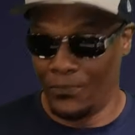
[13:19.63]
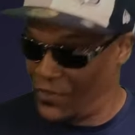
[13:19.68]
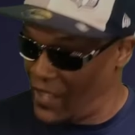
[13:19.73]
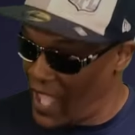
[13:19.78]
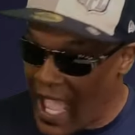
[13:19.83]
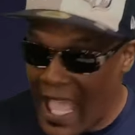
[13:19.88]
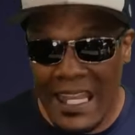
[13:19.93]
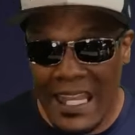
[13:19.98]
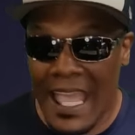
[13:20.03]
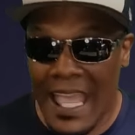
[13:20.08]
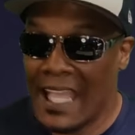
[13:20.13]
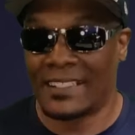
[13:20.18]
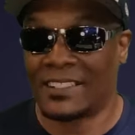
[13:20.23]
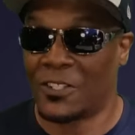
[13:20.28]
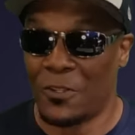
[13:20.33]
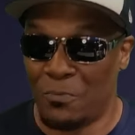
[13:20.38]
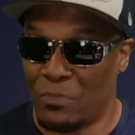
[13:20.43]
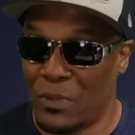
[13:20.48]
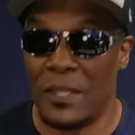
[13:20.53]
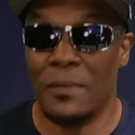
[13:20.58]
that has
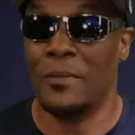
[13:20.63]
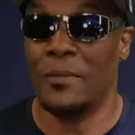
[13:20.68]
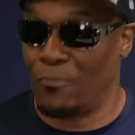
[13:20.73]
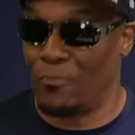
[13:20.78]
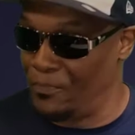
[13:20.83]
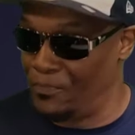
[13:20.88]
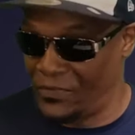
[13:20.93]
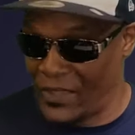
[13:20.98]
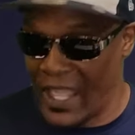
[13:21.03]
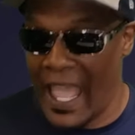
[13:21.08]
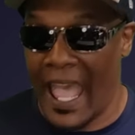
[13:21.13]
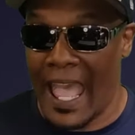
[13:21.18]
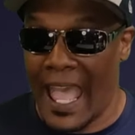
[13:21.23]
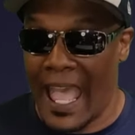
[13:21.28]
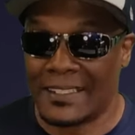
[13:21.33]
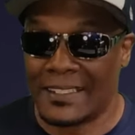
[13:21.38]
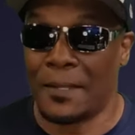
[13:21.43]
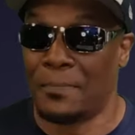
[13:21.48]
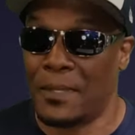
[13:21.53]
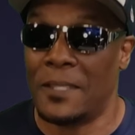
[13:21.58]
to be that
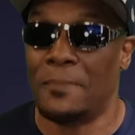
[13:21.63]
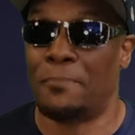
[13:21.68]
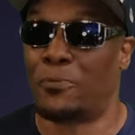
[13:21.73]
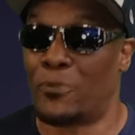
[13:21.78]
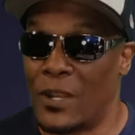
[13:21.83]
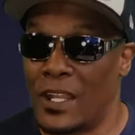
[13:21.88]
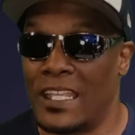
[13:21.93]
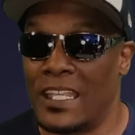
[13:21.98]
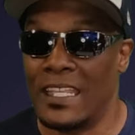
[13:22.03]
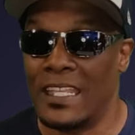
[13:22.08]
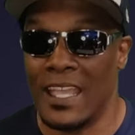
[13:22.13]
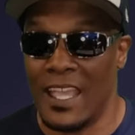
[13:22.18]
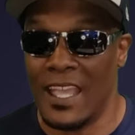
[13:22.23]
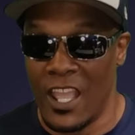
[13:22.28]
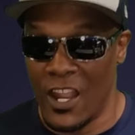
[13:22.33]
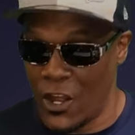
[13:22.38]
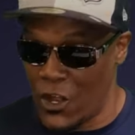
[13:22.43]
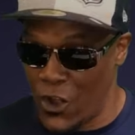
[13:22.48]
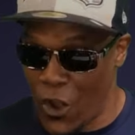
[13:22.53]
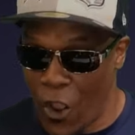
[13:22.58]
has to be pretty
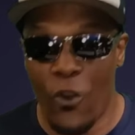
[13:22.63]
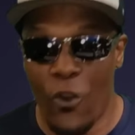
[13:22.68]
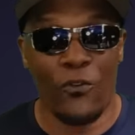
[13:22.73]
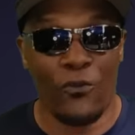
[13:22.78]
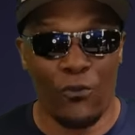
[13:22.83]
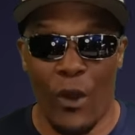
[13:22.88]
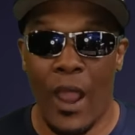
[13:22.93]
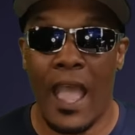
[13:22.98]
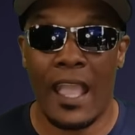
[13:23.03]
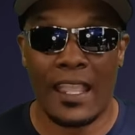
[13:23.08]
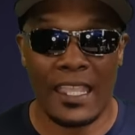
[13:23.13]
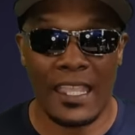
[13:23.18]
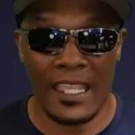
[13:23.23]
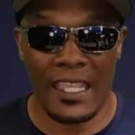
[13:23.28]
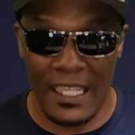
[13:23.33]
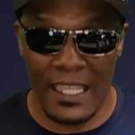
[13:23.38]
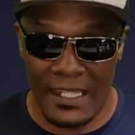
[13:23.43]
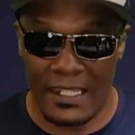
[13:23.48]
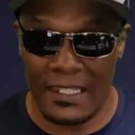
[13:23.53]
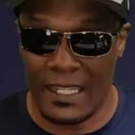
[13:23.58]
nerve
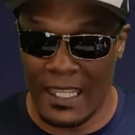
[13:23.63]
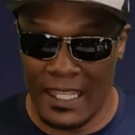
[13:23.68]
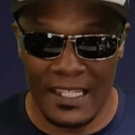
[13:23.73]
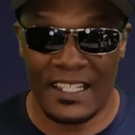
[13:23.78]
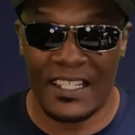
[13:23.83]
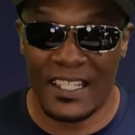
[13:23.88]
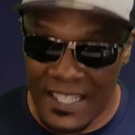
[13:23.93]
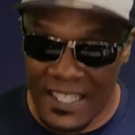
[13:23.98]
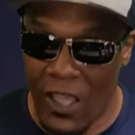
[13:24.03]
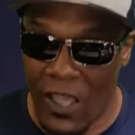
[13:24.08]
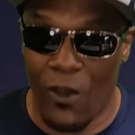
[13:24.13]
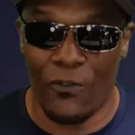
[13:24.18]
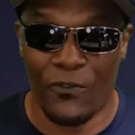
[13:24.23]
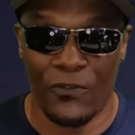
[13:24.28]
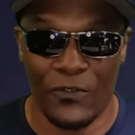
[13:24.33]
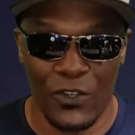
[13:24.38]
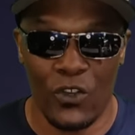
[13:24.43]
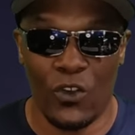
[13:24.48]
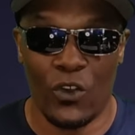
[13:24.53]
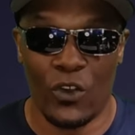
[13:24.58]
wracking in
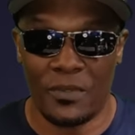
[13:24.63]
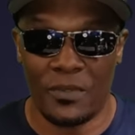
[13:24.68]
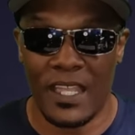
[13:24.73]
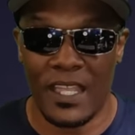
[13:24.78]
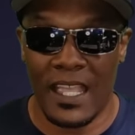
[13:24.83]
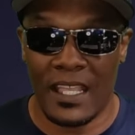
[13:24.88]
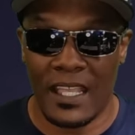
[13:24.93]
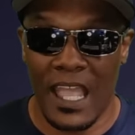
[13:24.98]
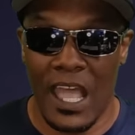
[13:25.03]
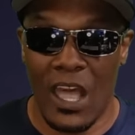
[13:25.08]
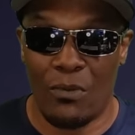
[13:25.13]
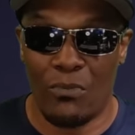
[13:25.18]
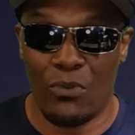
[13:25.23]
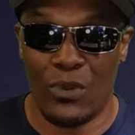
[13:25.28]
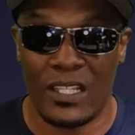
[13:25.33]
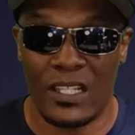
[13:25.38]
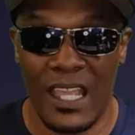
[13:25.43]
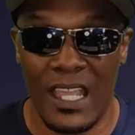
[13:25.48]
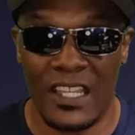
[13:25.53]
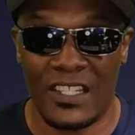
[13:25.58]
itself. You know what I'm saying,
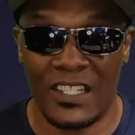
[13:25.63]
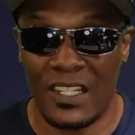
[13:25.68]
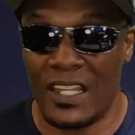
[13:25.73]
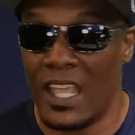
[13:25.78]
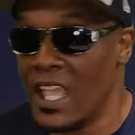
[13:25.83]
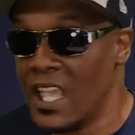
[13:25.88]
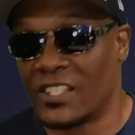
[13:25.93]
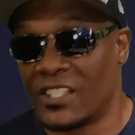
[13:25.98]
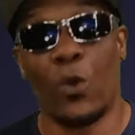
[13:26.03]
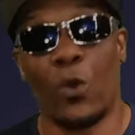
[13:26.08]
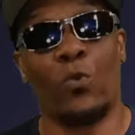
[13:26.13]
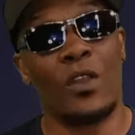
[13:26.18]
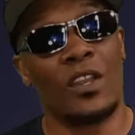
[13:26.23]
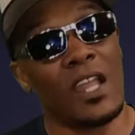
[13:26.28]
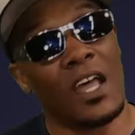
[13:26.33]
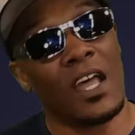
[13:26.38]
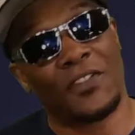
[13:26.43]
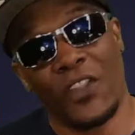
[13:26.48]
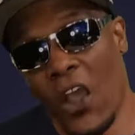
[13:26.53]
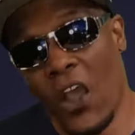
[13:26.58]
Cowboys Nation? So we're
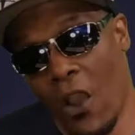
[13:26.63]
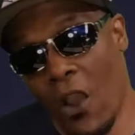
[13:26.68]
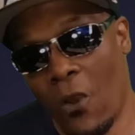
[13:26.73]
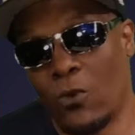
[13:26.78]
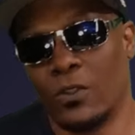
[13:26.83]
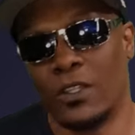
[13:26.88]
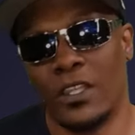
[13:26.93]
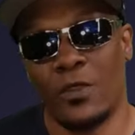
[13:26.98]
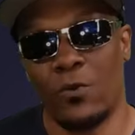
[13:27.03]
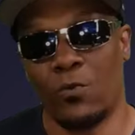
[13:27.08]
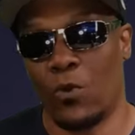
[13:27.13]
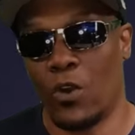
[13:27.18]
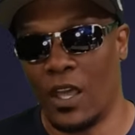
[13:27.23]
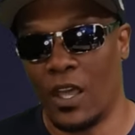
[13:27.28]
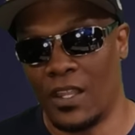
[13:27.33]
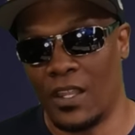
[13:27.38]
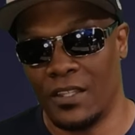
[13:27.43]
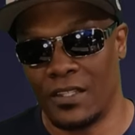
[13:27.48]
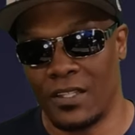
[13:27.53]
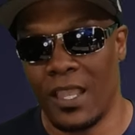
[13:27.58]
not the only
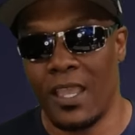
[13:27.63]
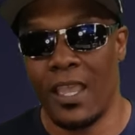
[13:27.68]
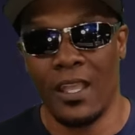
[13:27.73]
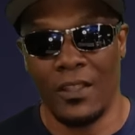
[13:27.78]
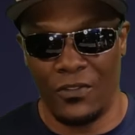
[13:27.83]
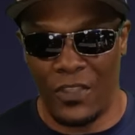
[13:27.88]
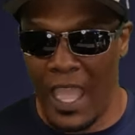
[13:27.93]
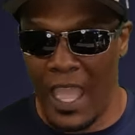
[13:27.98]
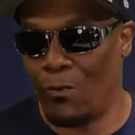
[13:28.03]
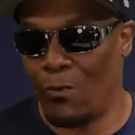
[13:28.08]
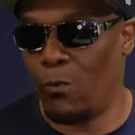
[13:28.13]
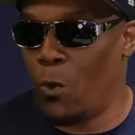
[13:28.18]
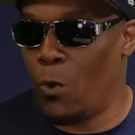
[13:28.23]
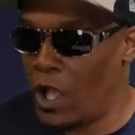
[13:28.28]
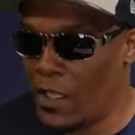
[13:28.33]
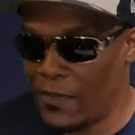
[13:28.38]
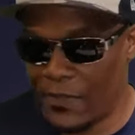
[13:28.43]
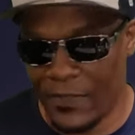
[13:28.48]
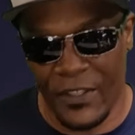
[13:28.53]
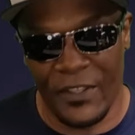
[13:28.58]
ones that
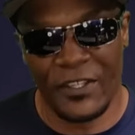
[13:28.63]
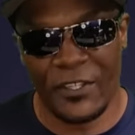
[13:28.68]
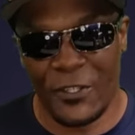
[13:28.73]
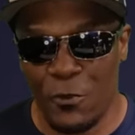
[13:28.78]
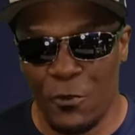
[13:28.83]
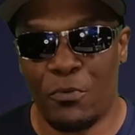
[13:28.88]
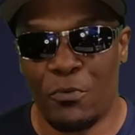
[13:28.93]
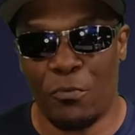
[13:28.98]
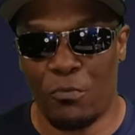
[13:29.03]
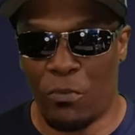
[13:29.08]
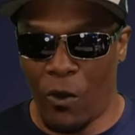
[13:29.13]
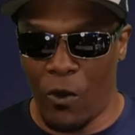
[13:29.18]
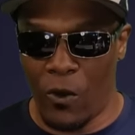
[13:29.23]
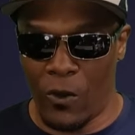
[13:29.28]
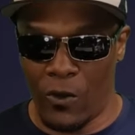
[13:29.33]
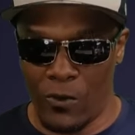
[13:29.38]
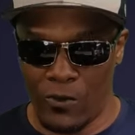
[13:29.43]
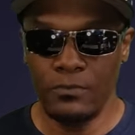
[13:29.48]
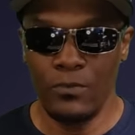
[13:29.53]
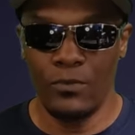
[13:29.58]
want the Super
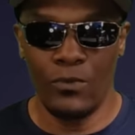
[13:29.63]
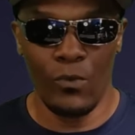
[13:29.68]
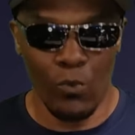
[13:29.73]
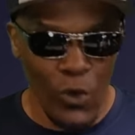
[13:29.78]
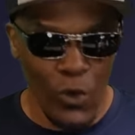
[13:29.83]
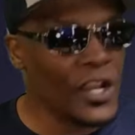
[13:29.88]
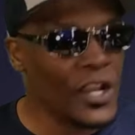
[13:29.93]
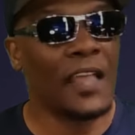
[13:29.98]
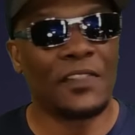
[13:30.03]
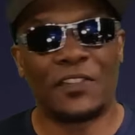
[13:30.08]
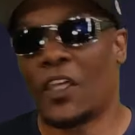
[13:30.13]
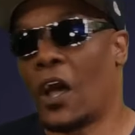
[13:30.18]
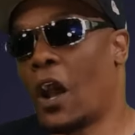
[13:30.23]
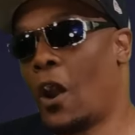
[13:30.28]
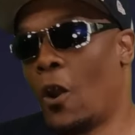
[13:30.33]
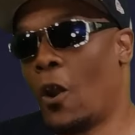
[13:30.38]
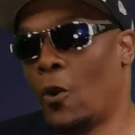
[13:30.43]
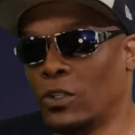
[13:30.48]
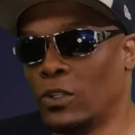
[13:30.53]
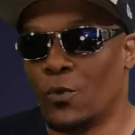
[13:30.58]
Bowl. We're not the
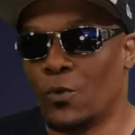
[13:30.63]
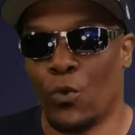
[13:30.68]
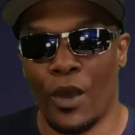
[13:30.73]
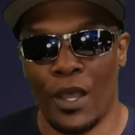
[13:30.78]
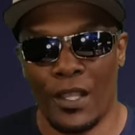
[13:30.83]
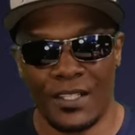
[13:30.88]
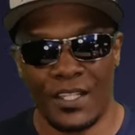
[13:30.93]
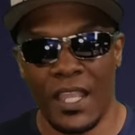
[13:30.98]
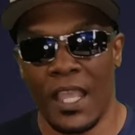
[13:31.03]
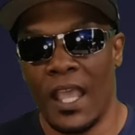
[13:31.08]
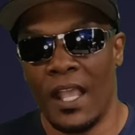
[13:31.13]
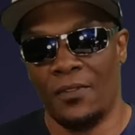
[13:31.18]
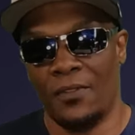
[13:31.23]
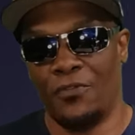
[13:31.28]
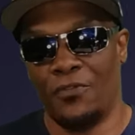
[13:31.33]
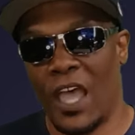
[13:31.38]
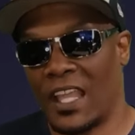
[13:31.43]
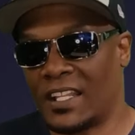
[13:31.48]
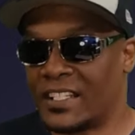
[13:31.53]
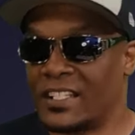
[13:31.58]
only ones
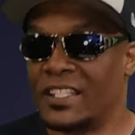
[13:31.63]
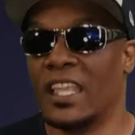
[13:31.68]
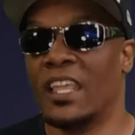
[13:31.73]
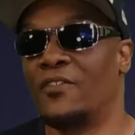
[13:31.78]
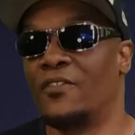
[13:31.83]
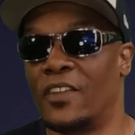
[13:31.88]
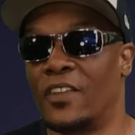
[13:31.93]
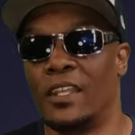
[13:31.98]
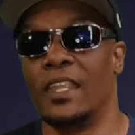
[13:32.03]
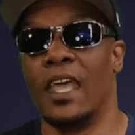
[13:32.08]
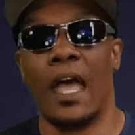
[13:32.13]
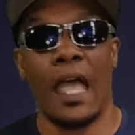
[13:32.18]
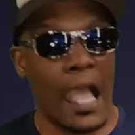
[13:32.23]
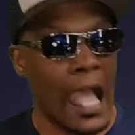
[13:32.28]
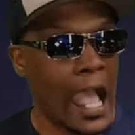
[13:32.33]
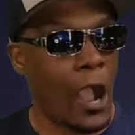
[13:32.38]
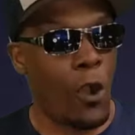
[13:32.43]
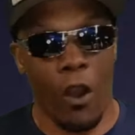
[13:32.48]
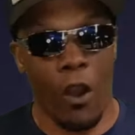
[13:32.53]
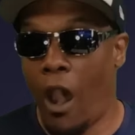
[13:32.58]
that's given
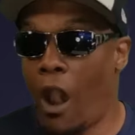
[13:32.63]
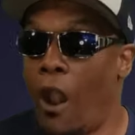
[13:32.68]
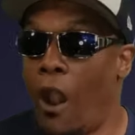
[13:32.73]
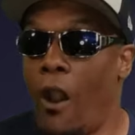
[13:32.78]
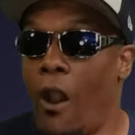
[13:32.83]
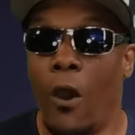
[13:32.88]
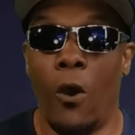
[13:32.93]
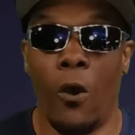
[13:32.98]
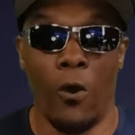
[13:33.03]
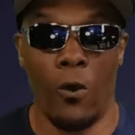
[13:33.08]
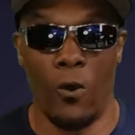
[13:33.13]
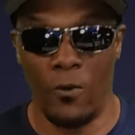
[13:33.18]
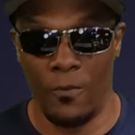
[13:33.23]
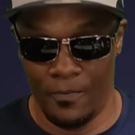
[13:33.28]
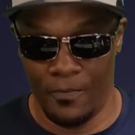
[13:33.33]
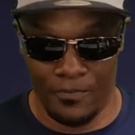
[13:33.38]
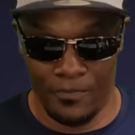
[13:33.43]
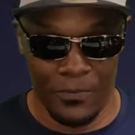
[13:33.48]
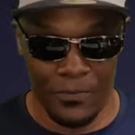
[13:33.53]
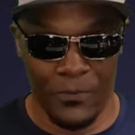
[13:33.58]
our
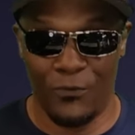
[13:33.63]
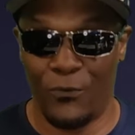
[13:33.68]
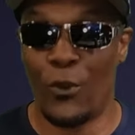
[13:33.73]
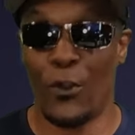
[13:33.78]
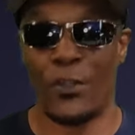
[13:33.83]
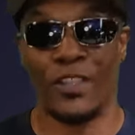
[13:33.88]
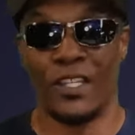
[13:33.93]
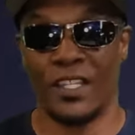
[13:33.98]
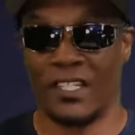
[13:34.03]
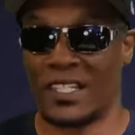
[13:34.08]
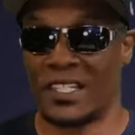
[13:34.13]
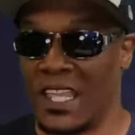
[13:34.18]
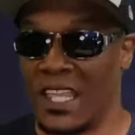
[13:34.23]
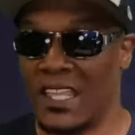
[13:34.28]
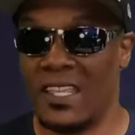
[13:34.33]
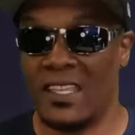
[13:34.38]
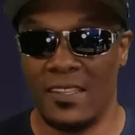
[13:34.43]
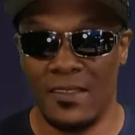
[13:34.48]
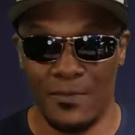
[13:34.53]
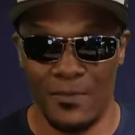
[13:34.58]
all for this
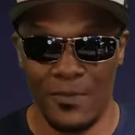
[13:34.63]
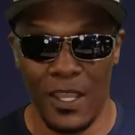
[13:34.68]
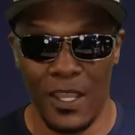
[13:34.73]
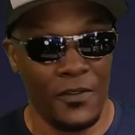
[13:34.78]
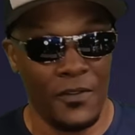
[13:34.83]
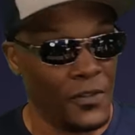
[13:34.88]
team.